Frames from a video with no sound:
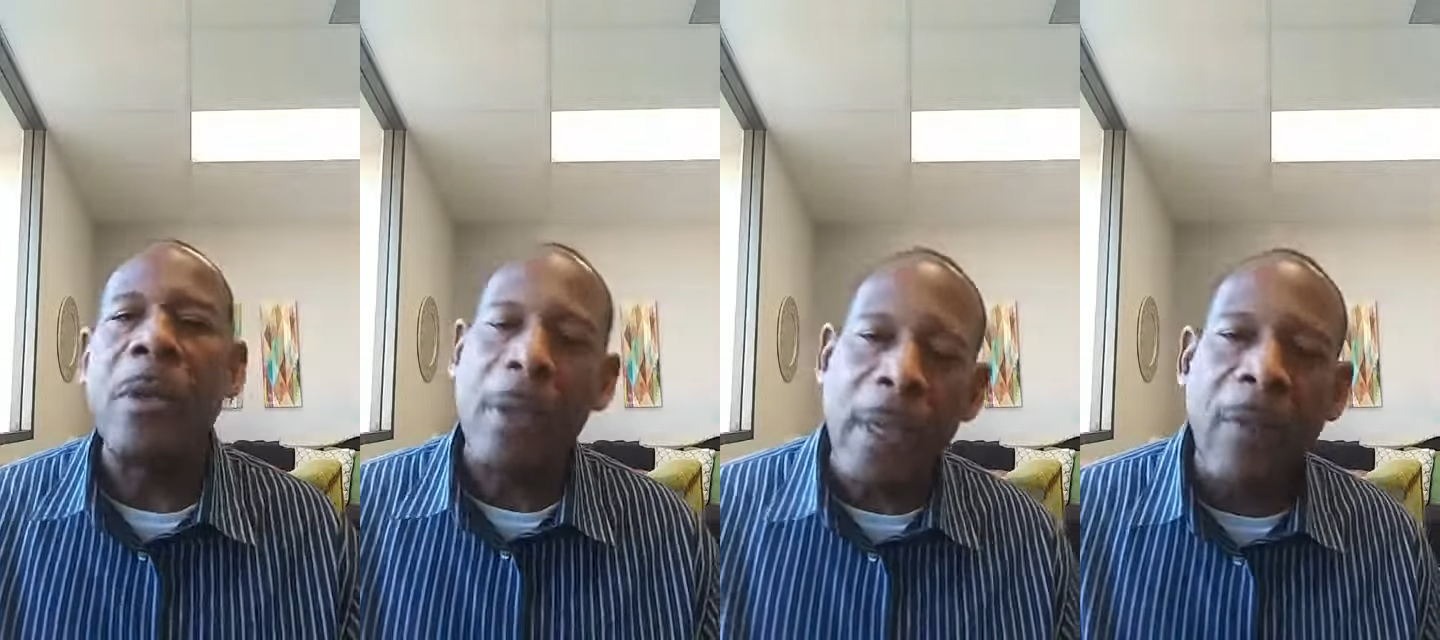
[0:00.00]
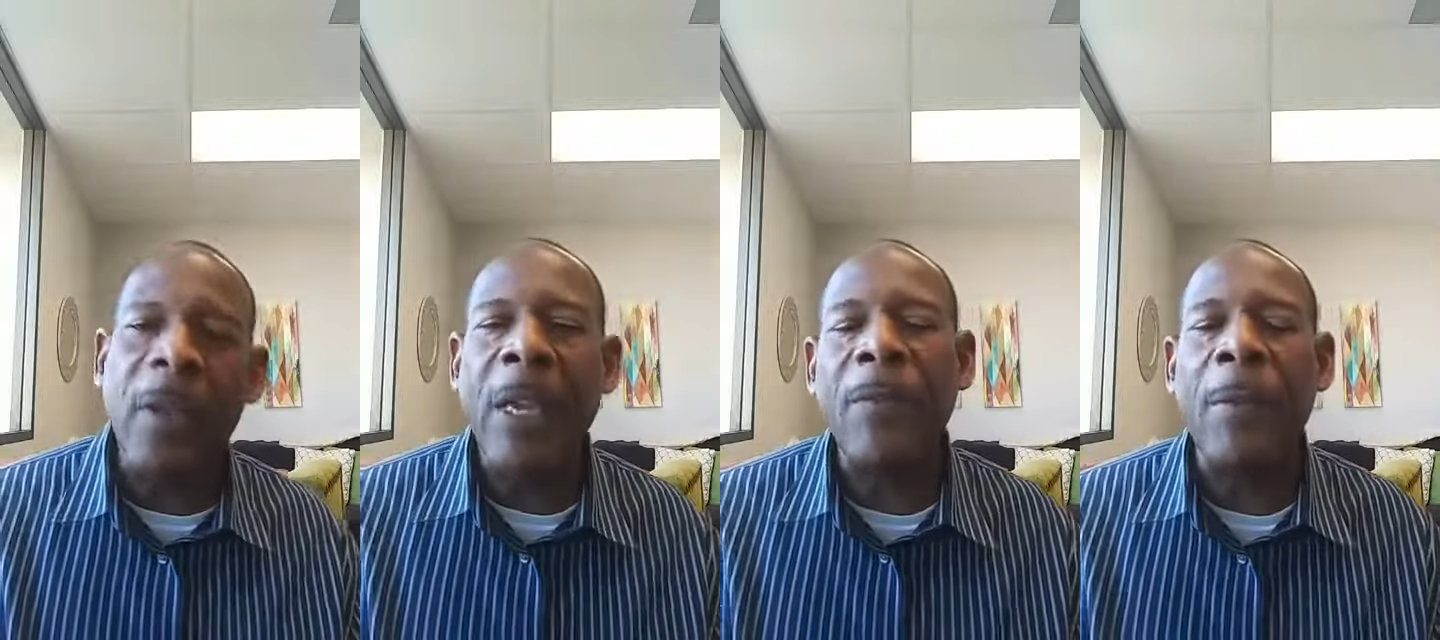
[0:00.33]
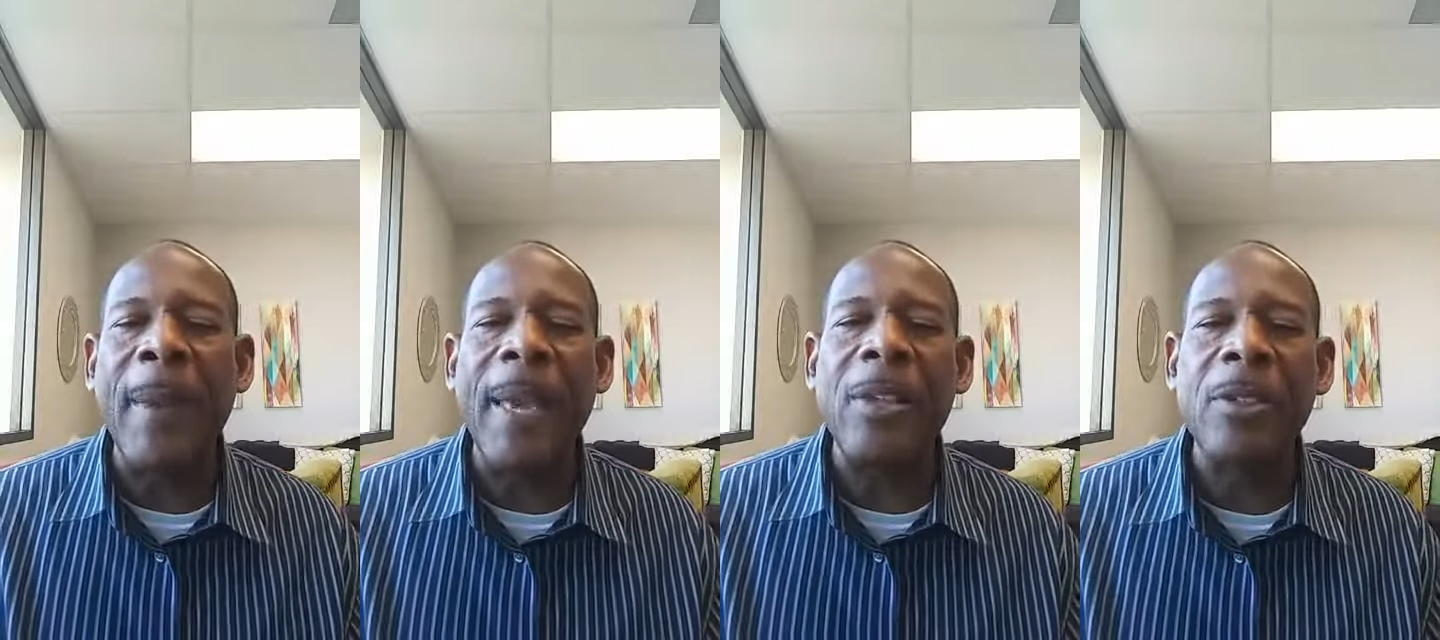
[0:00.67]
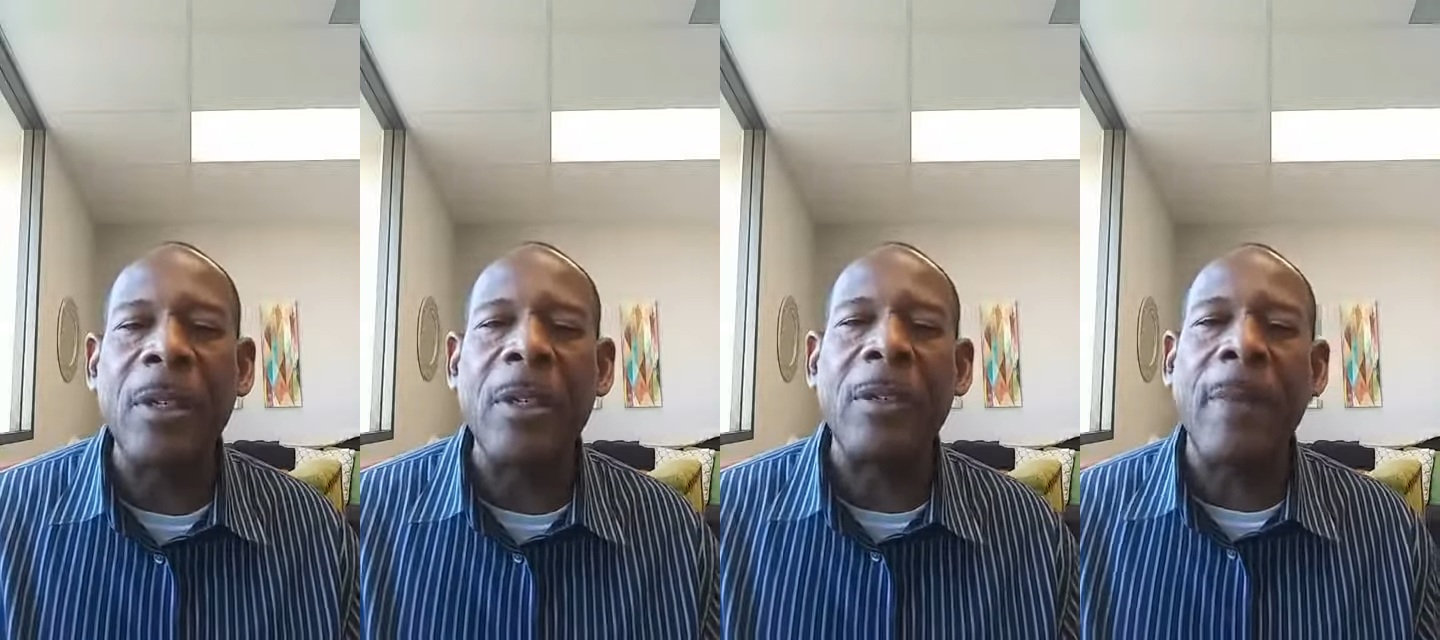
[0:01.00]
a little
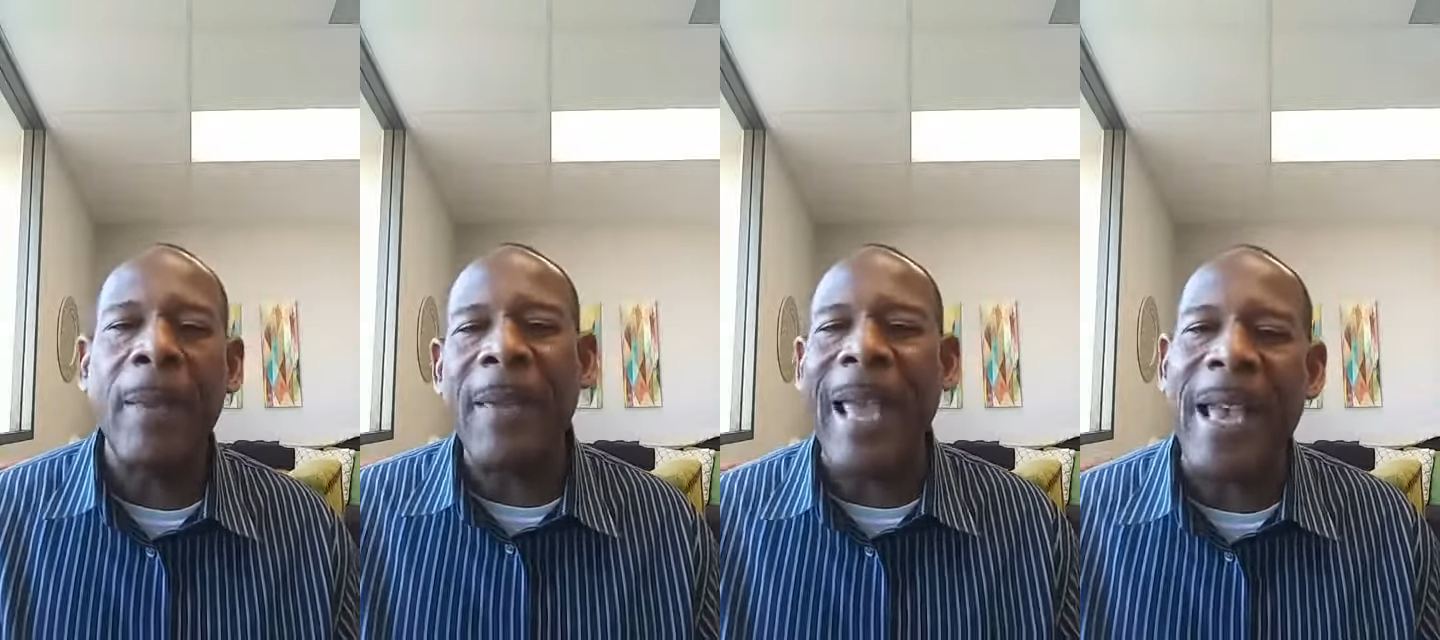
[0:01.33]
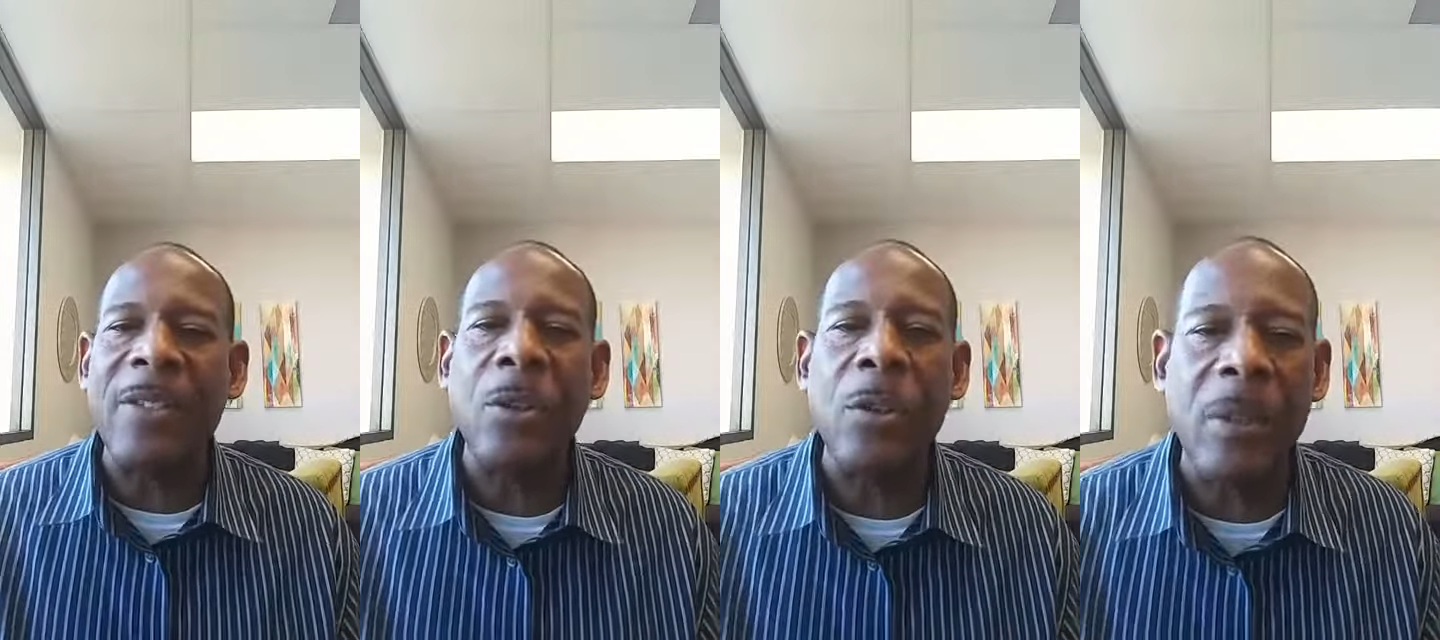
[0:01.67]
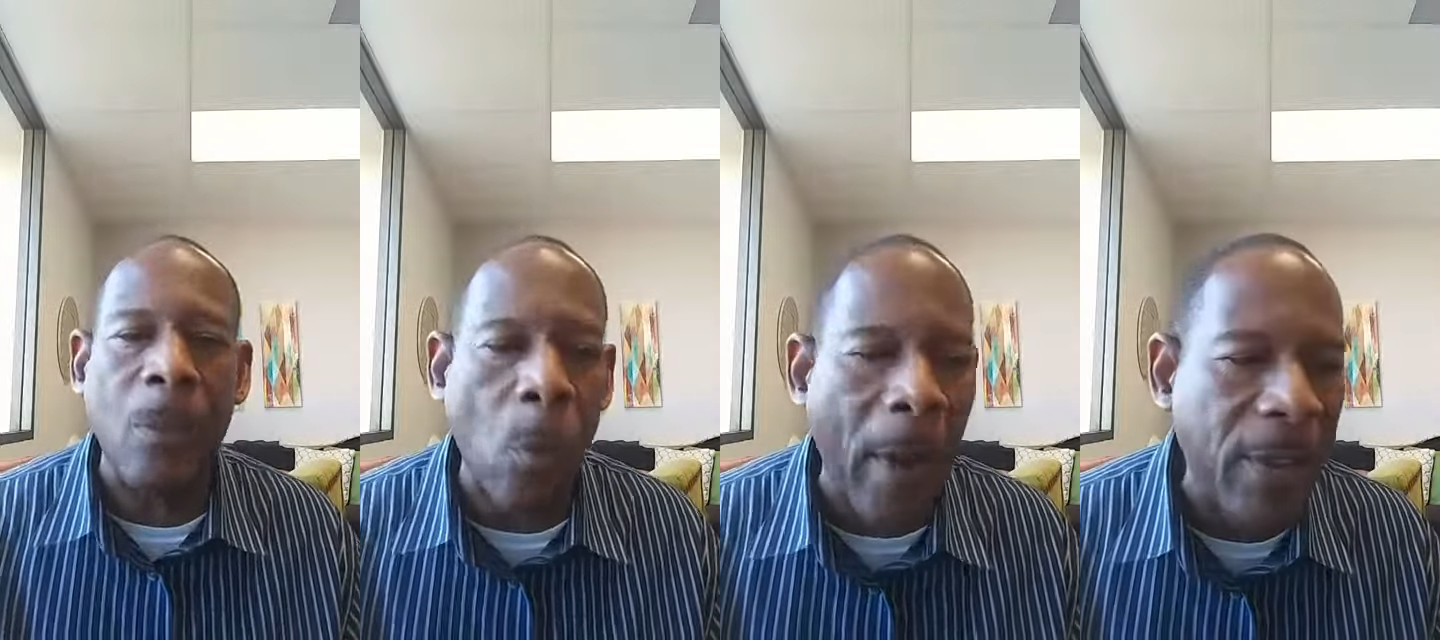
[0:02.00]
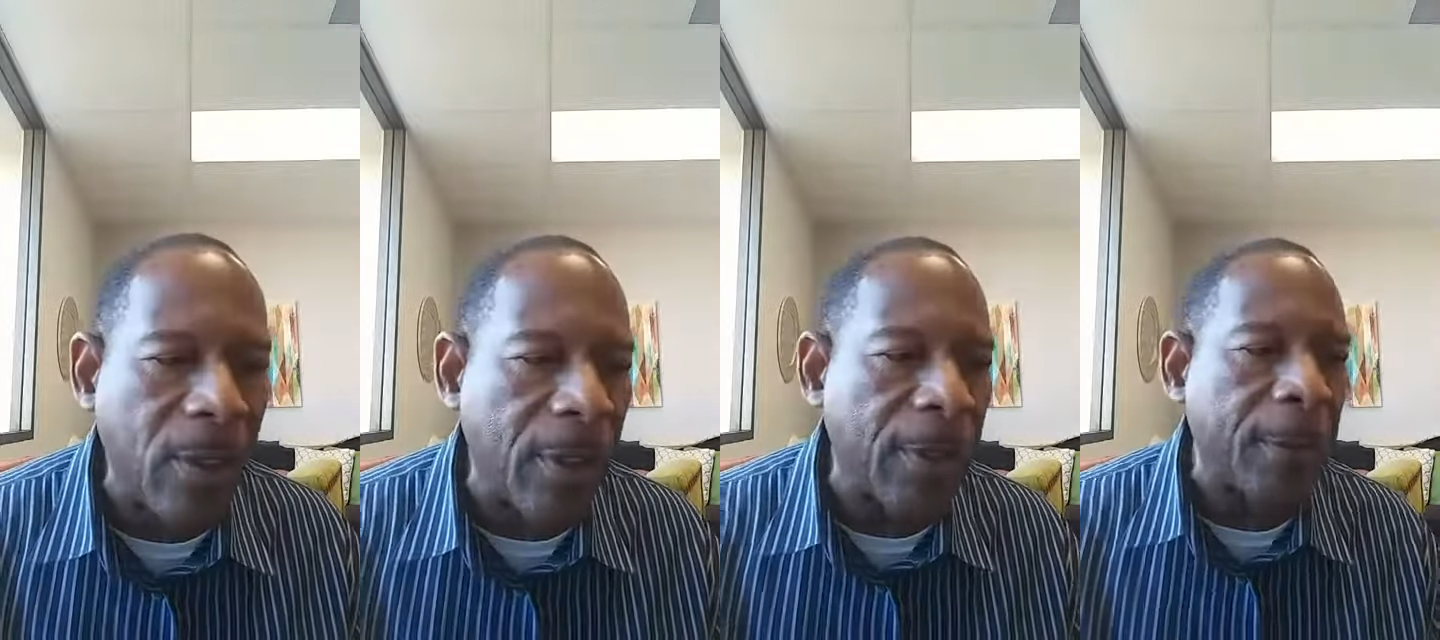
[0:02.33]
information and maybe ask you some
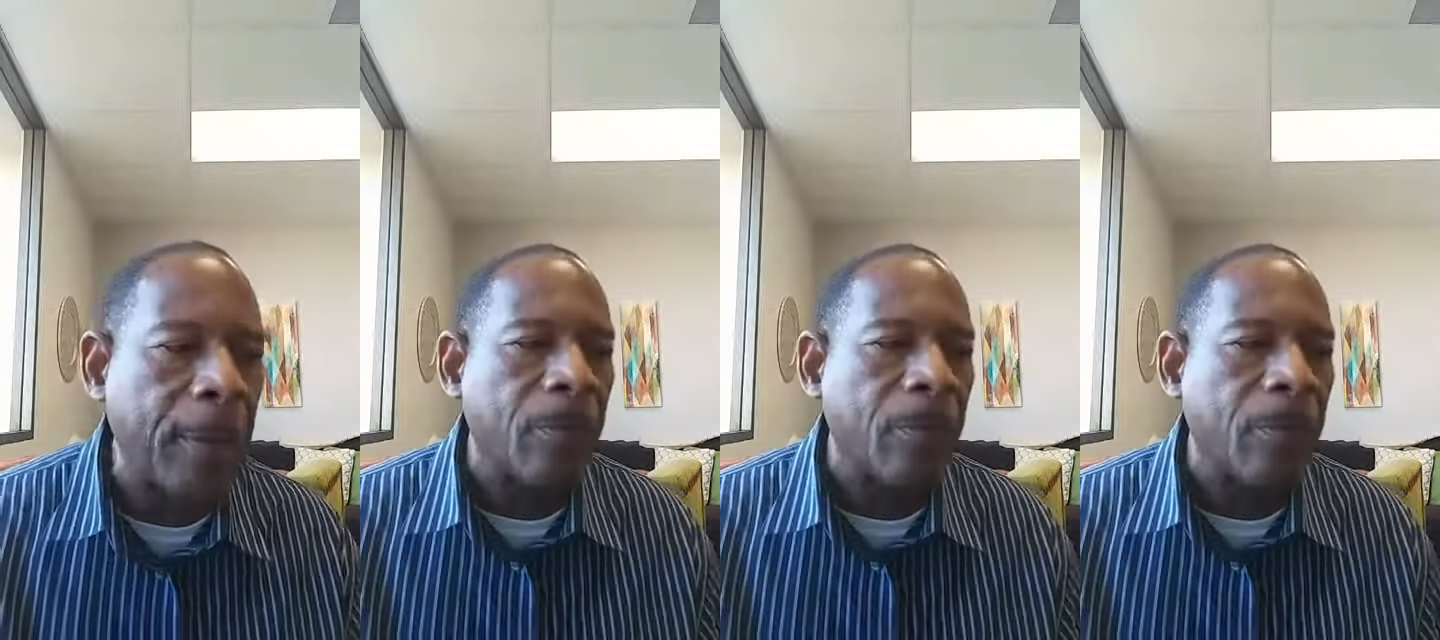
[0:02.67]
questions.